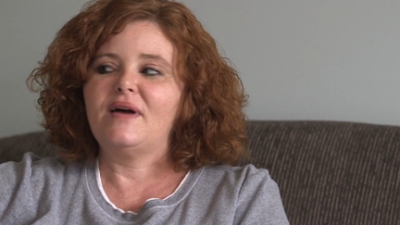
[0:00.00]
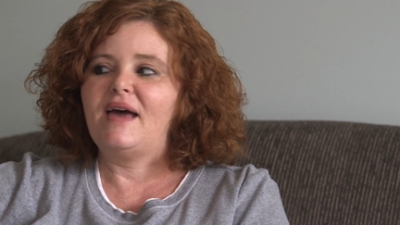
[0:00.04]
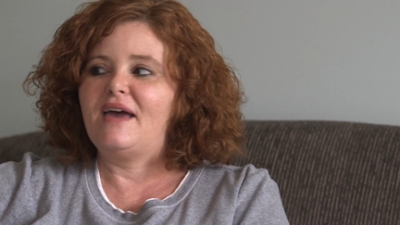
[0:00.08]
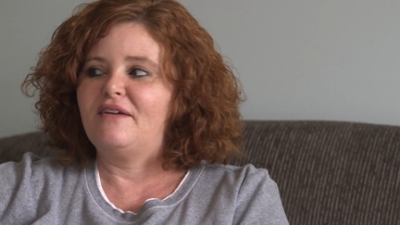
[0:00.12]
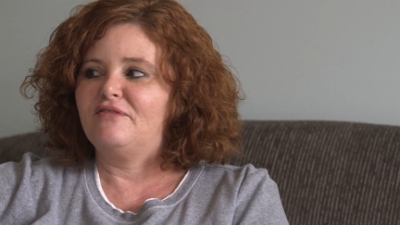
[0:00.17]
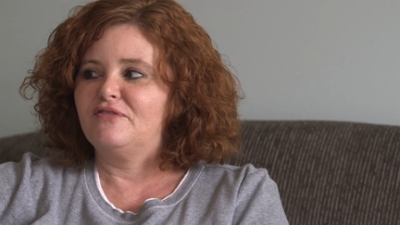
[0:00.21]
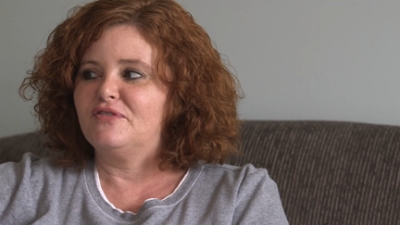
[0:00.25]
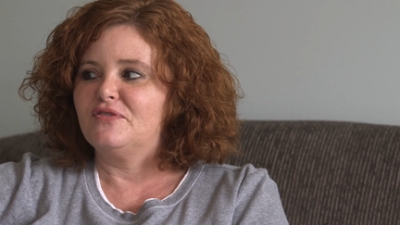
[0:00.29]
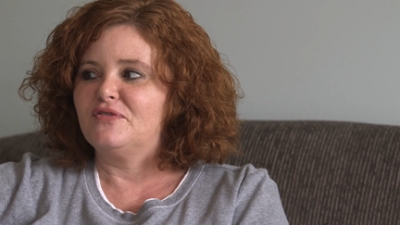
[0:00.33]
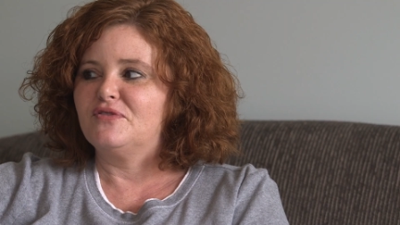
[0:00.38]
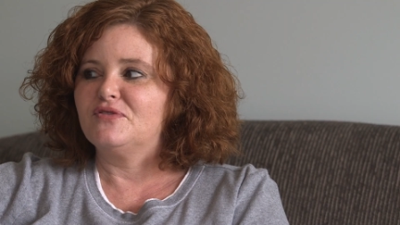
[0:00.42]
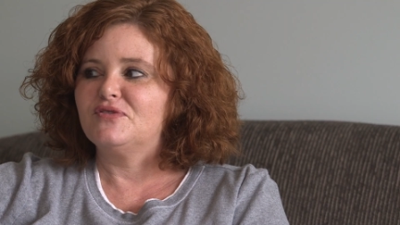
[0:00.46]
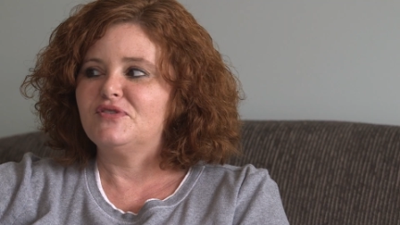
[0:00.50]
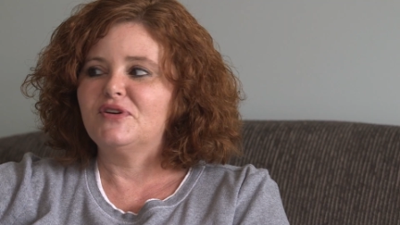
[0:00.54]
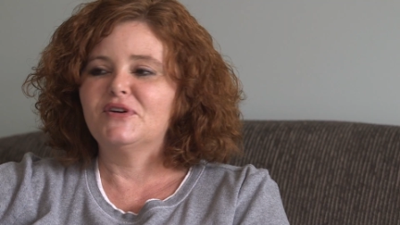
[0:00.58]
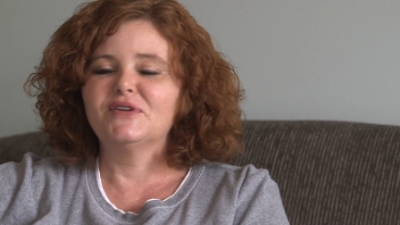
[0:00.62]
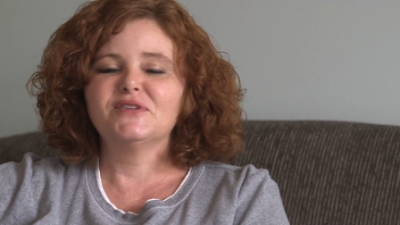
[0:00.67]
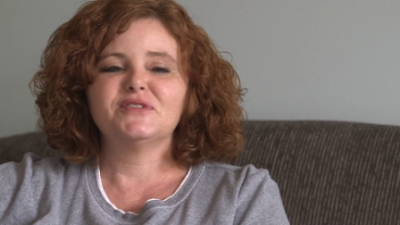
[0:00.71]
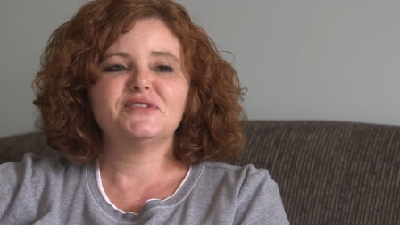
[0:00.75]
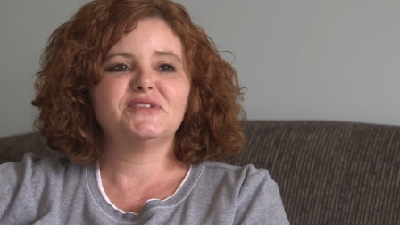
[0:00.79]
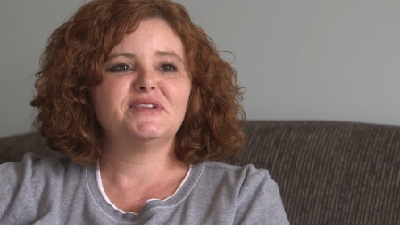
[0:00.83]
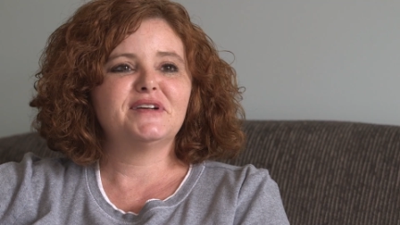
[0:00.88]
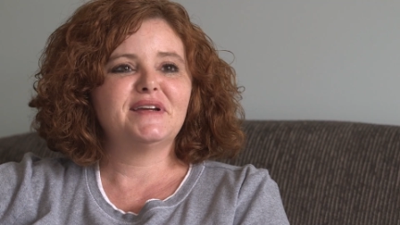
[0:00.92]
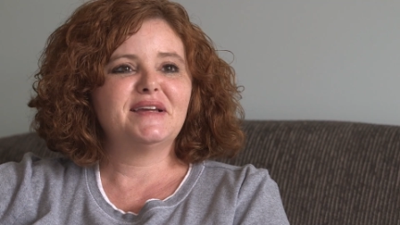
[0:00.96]
After the
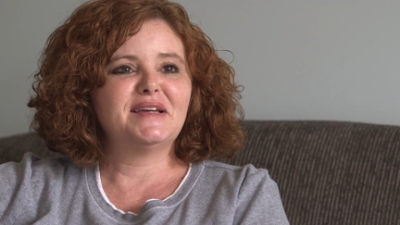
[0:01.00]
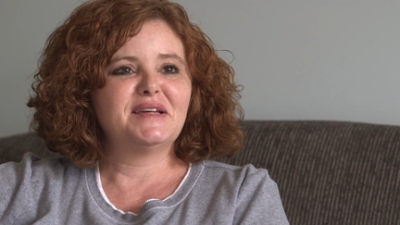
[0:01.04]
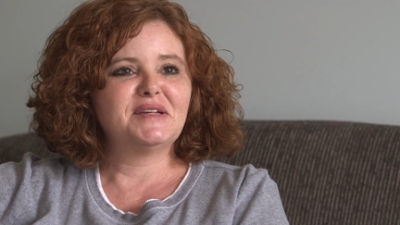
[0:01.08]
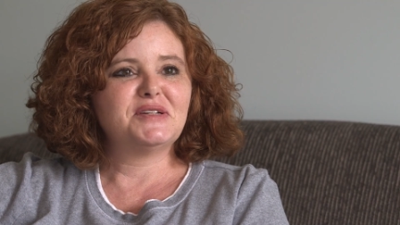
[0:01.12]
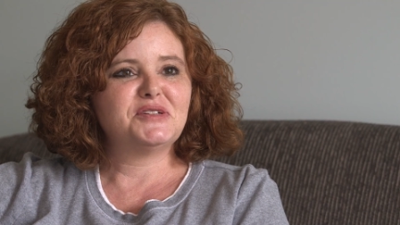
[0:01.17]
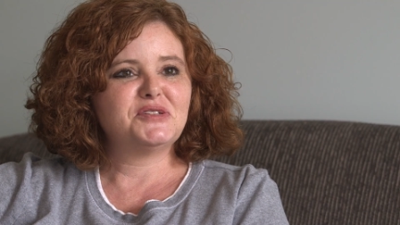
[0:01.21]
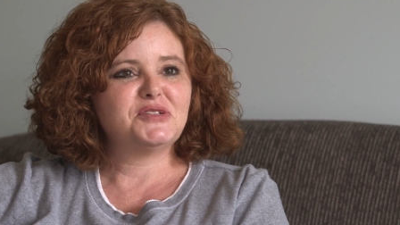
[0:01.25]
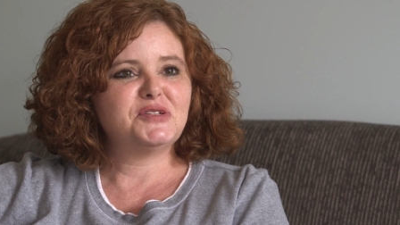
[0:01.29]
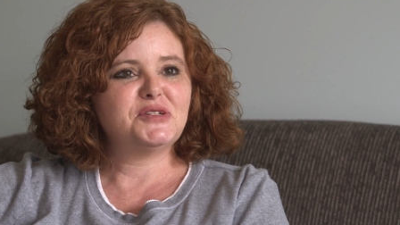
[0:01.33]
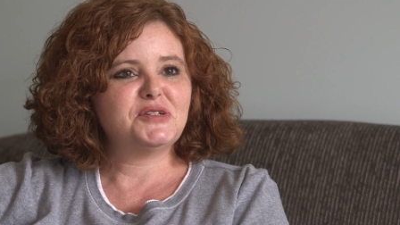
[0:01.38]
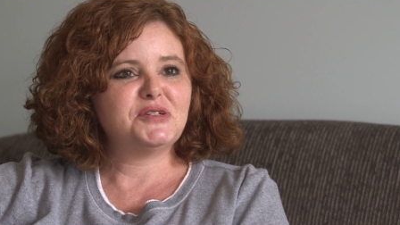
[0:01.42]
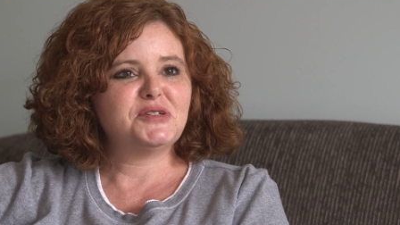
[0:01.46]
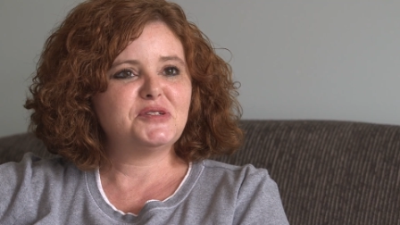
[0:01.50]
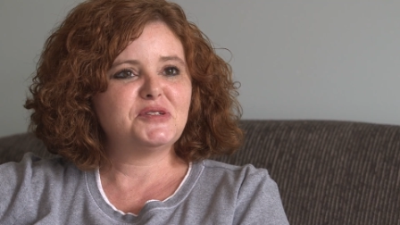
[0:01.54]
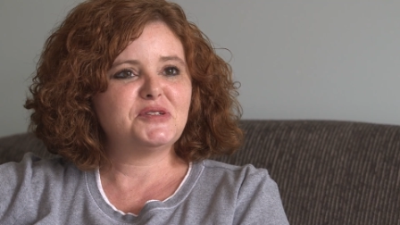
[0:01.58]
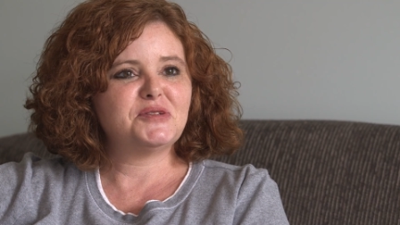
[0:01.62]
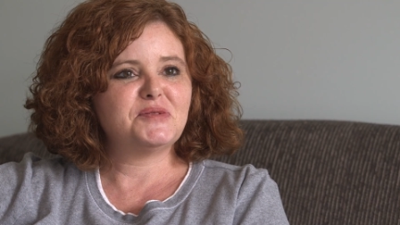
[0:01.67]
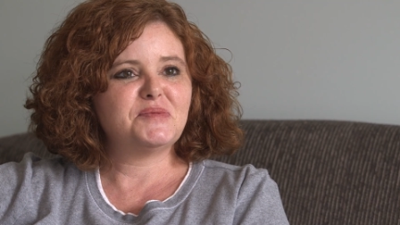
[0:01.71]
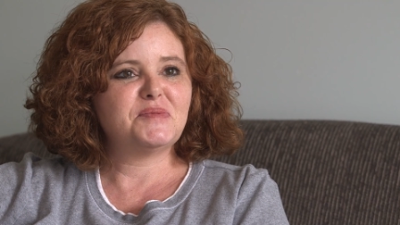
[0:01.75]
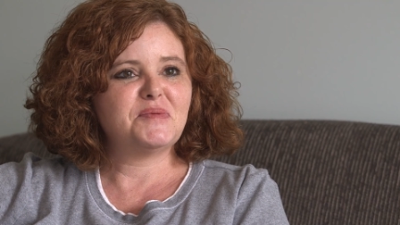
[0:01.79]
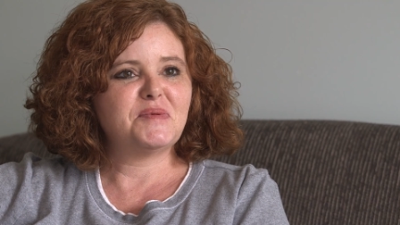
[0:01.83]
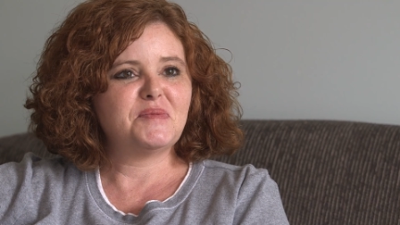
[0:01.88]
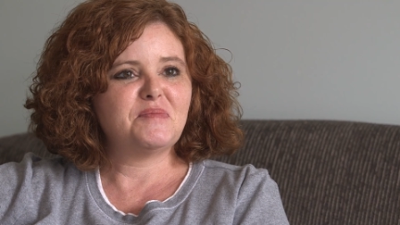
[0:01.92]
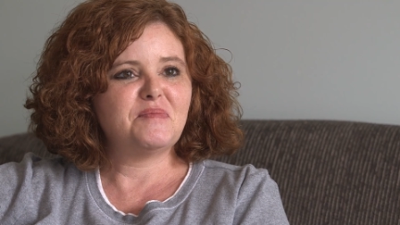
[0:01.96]
surgery,
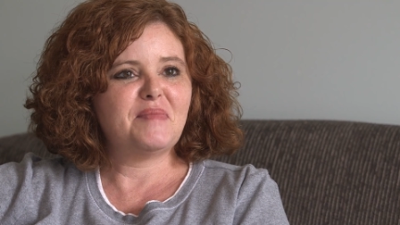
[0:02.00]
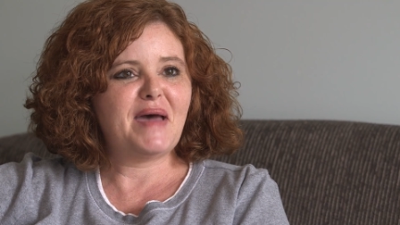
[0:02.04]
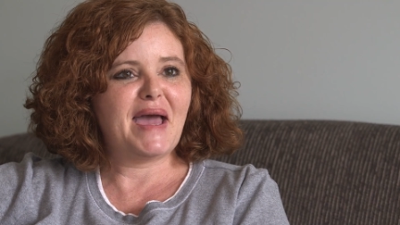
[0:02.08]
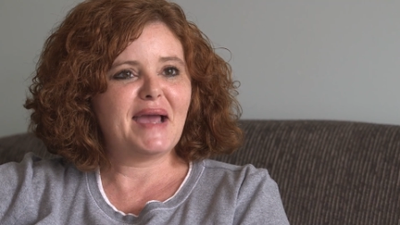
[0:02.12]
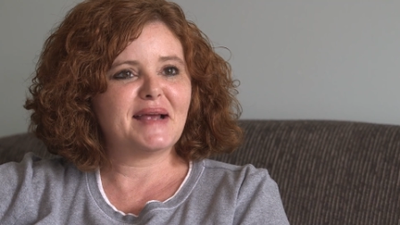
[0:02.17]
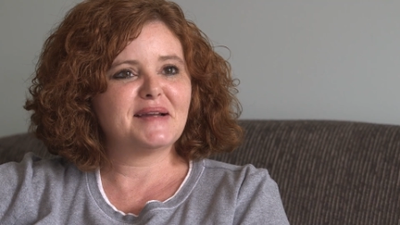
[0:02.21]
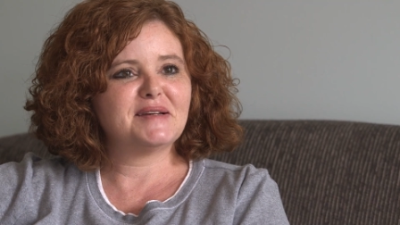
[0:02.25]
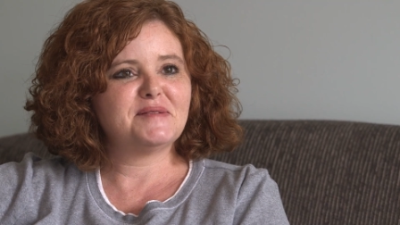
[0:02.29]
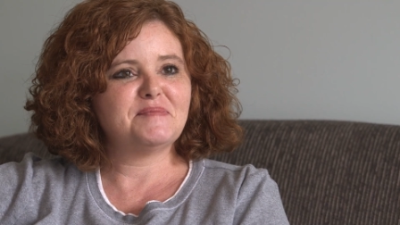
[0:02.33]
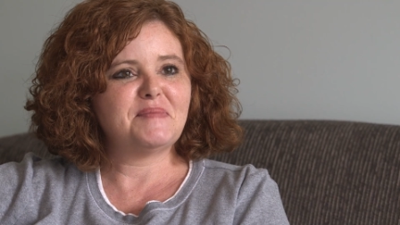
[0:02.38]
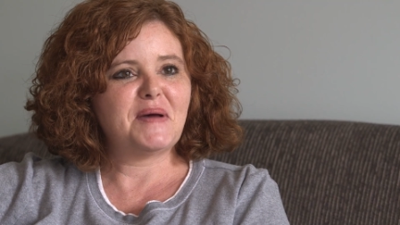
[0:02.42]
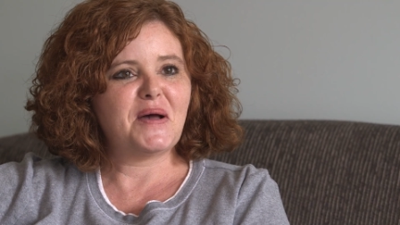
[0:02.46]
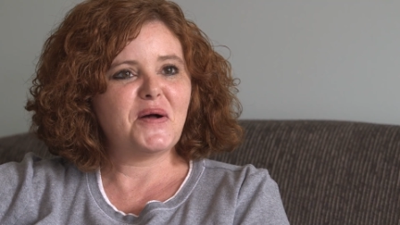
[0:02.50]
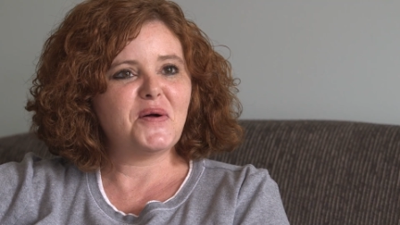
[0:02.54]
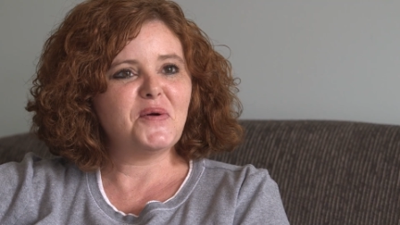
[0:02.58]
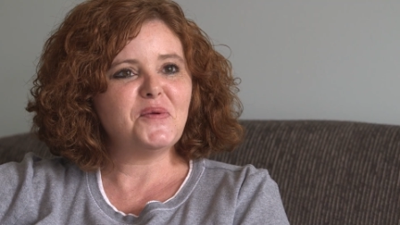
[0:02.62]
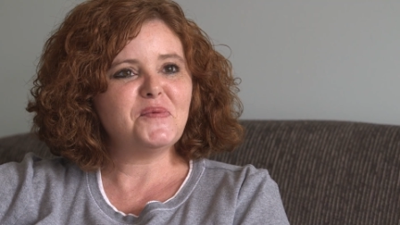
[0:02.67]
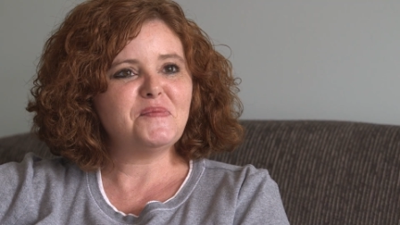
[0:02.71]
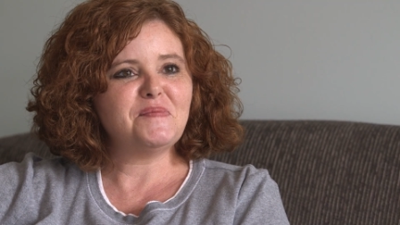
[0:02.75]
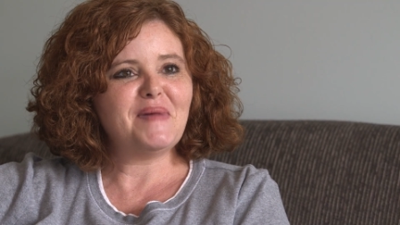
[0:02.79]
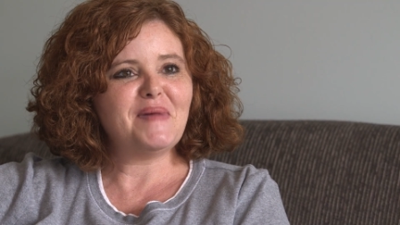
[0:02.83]
she's back to my old